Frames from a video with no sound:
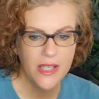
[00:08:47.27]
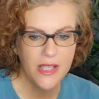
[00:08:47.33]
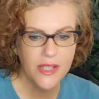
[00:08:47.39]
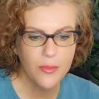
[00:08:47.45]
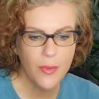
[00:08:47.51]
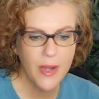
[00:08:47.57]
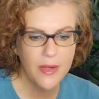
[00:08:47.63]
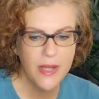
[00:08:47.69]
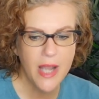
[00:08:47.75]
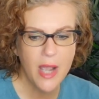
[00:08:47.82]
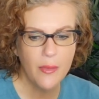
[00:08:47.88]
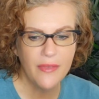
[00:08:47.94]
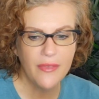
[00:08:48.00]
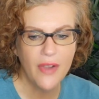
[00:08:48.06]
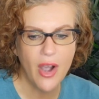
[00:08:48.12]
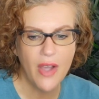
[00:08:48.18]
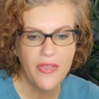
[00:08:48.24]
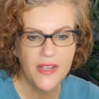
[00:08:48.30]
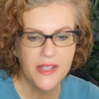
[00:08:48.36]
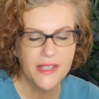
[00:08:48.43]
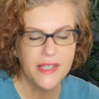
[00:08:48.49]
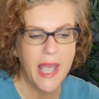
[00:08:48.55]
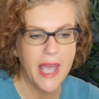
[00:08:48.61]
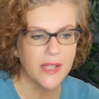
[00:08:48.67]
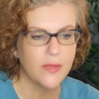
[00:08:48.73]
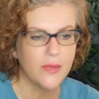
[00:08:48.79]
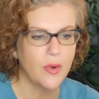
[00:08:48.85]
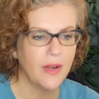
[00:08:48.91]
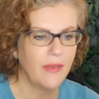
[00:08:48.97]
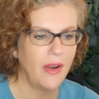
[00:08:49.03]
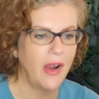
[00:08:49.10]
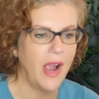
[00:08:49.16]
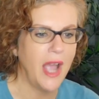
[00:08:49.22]
This way, now we've got this as
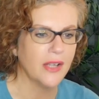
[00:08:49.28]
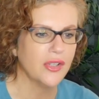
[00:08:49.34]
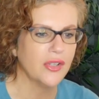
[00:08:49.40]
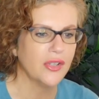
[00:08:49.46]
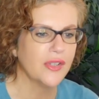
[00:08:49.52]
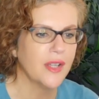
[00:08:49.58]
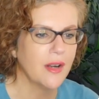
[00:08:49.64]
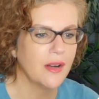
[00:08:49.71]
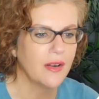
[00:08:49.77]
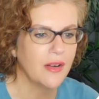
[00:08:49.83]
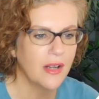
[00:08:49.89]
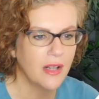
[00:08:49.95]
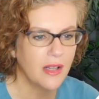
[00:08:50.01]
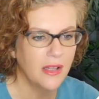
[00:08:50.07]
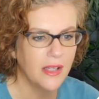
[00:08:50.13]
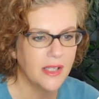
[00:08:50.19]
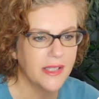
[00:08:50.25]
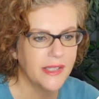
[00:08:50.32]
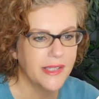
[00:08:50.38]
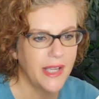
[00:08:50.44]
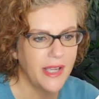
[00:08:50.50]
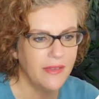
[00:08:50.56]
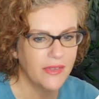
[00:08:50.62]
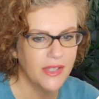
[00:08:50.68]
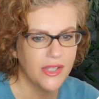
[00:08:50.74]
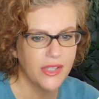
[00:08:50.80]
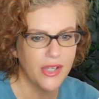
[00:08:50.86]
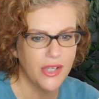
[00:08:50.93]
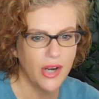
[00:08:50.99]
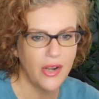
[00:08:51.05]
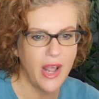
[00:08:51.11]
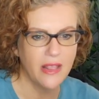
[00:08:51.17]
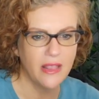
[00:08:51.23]
one of our actors, and I'm going to click save and
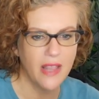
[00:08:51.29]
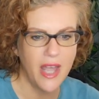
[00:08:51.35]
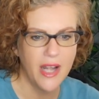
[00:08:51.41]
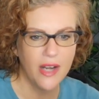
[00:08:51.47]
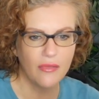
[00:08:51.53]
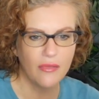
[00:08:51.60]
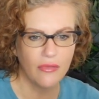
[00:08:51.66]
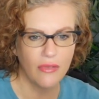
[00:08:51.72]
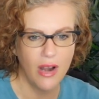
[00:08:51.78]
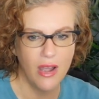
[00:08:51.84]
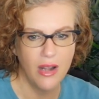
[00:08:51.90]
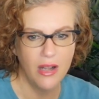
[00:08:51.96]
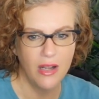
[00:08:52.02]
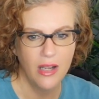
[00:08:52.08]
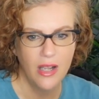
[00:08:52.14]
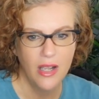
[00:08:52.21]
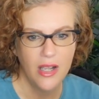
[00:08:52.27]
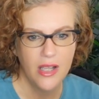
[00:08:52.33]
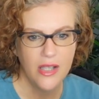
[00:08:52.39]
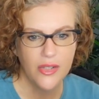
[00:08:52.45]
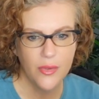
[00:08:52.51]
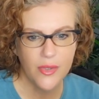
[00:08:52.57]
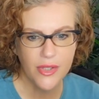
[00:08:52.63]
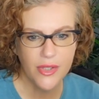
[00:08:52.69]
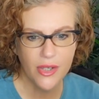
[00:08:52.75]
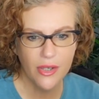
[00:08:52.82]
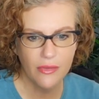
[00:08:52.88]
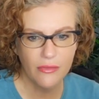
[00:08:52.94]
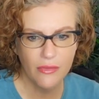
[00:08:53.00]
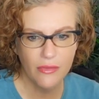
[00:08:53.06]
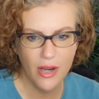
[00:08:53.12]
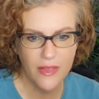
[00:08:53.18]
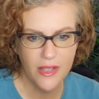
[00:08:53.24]
start and let it run. So it's going to
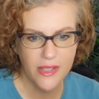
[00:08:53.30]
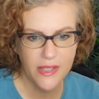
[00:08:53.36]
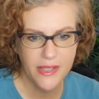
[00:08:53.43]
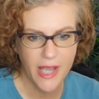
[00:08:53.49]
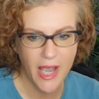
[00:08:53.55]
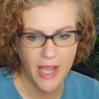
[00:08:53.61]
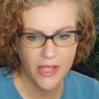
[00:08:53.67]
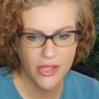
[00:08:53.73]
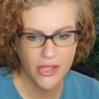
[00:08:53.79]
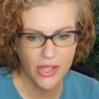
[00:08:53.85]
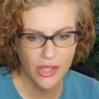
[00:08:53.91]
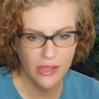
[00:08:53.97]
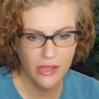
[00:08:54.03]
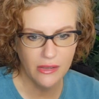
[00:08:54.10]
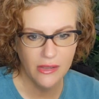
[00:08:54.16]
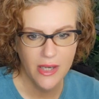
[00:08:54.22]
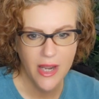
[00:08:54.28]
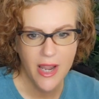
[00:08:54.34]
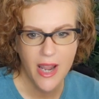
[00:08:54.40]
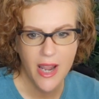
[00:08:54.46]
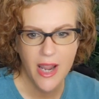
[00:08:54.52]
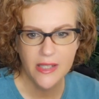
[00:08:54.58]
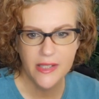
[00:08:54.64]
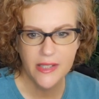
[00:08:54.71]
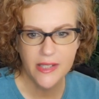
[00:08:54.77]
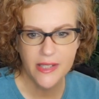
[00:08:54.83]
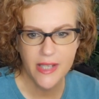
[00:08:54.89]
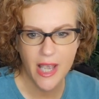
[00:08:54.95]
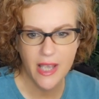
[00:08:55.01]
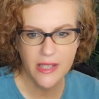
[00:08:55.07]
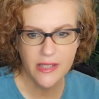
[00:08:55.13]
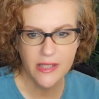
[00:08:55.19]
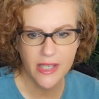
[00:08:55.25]
run this actor, and it
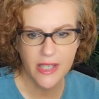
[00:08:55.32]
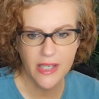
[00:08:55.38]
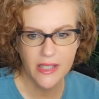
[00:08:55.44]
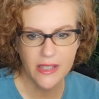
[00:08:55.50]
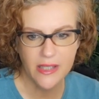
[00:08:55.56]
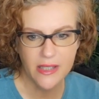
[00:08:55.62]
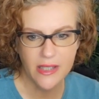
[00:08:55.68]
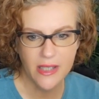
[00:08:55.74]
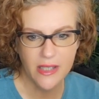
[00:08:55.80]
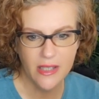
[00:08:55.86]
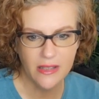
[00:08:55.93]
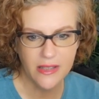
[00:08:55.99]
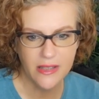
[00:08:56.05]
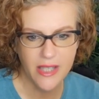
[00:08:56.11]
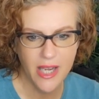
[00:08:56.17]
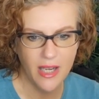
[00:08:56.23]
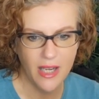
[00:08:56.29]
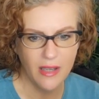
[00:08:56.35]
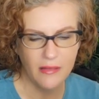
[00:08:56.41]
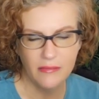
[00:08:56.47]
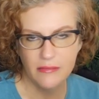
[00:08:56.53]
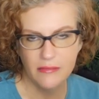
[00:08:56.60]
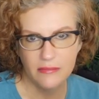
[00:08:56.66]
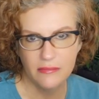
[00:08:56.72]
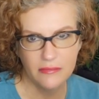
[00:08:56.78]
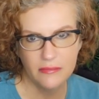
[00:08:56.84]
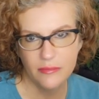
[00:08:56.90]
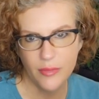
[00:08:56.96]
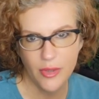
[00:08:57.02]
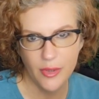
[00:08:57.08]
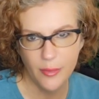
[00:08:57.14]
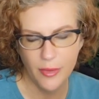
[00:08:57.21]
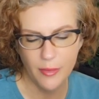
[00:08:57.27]
says like it'll take
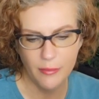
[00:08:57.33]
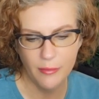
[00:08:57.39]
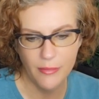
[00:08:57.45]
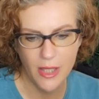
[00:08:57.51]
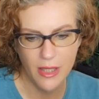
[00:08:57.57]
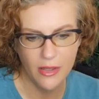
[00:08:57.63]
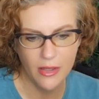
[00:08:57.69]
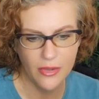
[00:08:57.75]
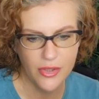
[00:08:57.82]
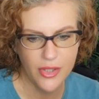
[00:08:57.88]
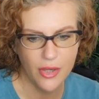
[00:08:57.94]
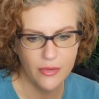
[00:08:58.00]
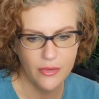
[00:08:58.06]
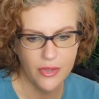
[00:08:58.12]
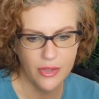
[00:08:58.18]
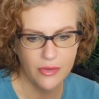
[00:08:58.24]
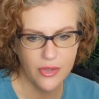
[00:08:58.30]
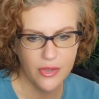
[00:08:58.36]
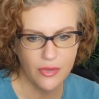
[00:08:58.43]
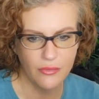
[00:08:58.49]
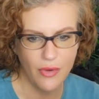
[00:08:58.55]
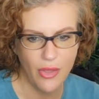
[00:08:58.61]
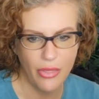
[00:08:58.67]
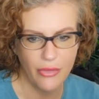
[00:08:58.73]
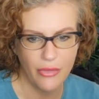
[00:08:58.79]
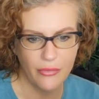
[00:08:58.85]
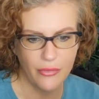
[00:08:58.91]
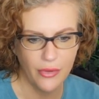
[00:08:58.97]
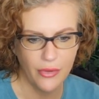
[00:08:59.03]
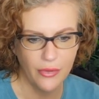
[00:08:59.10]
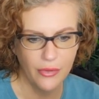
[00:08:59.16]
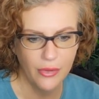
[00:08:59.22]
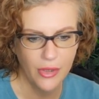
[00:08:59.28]
probably about a minute or so to run
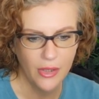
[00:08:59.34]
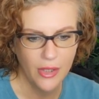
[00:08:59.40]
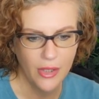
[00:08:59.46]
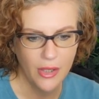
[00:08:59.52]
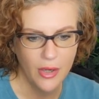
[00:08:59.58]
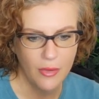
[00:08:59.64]
through,